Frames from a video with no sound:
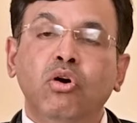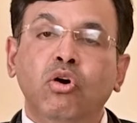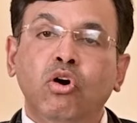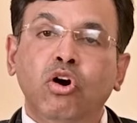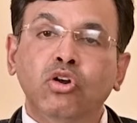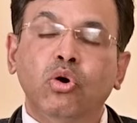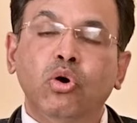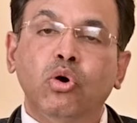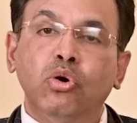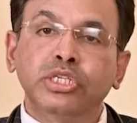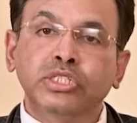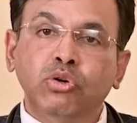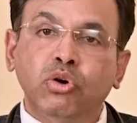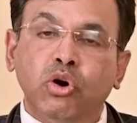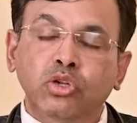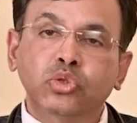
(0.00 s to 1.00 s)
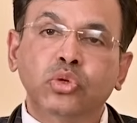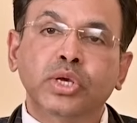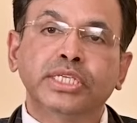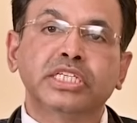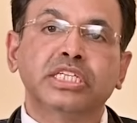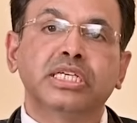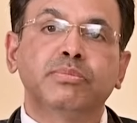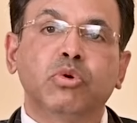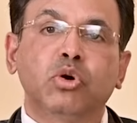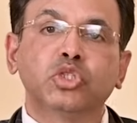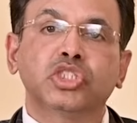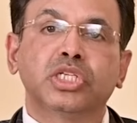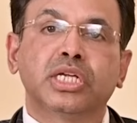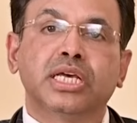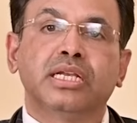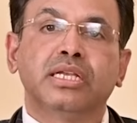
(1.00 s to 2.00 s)
or it also has an
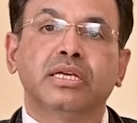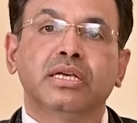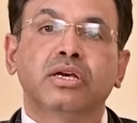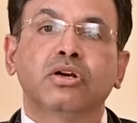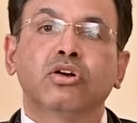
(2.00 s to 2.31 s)
emotional